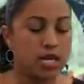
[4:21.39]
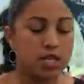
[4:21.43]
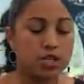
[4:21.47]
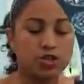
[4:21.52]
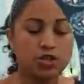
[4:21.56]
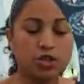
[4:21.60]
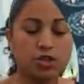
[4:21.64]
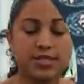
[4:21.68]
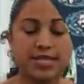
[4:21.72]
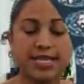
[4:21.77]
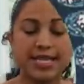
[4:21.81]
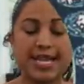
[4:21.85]

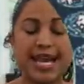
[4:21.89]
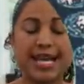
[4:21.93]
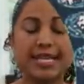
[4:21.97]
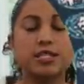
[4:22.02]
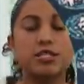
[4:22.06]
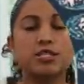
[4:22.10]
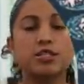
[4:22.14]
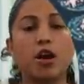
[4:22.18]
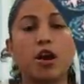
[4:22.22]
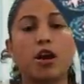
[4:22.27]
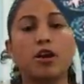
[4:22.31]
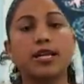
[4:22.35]
So to get
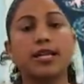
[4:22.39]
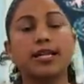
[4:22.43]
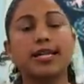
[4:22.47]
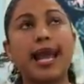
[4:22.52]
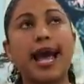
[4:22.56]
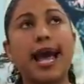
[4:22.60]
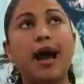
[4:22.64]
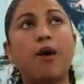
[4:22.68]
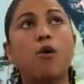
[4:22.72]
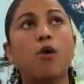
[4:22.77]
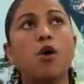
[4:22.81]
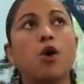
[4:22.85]
started
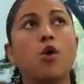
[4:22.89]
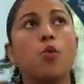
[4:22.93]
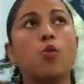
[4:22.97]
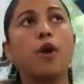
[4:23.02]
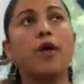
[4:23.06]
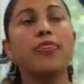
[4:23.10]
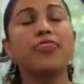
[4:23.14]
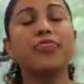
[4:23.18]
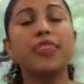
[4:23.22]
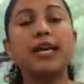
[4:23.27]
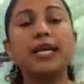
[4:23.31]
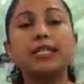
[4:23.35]
now,
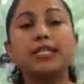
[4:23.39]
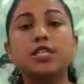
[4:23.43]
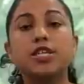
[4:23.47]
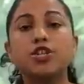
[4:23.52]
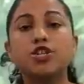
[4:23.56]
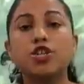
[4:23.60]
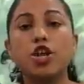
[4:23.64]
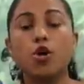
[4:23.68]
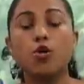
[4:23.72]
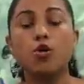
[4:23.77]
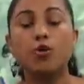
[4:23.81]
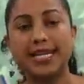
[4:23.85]
one thing to
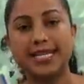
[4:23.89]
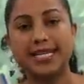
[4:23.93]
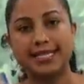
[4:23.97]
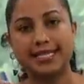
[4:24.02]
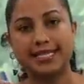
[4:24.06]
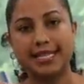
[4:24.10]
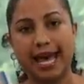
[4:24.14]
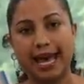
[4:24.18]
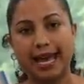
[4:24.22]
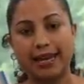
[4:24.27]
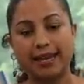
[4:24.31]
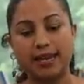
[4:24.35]
note
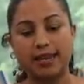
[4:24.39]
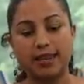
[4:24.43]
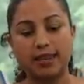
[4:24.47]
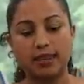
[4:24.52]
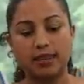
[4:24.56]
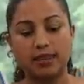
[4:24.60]
is that